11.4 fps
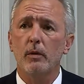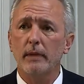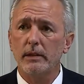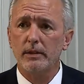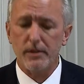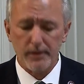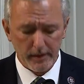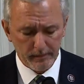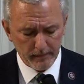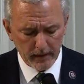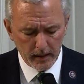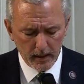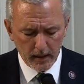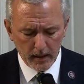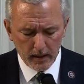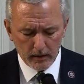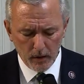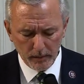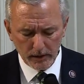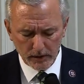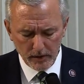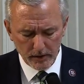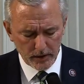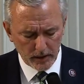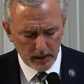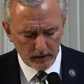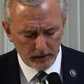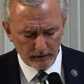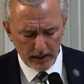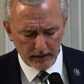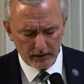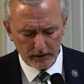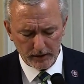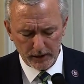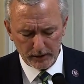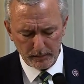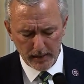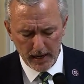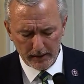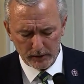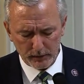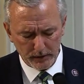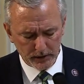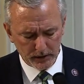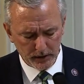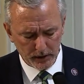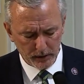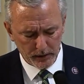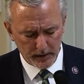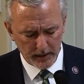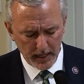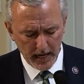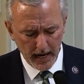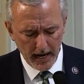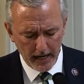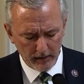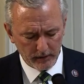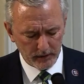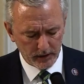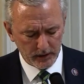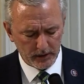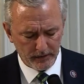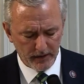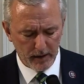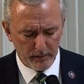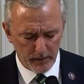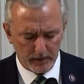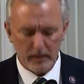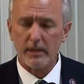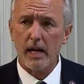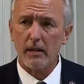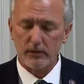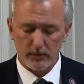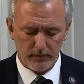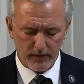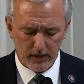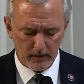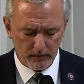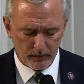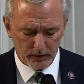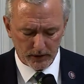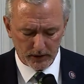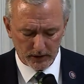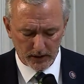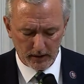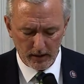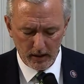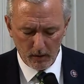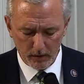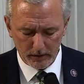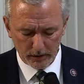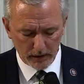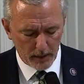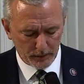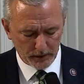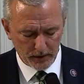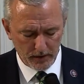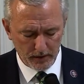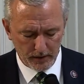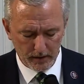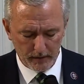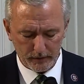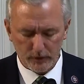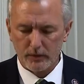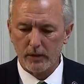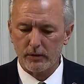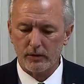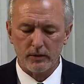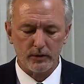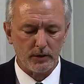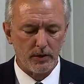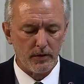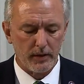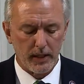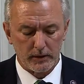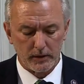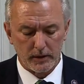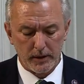Security. The Homeland Security title of the reconciliation package originally included $865 million in funding for CISA, or the Cybersecurity Infrastructure Security Agency.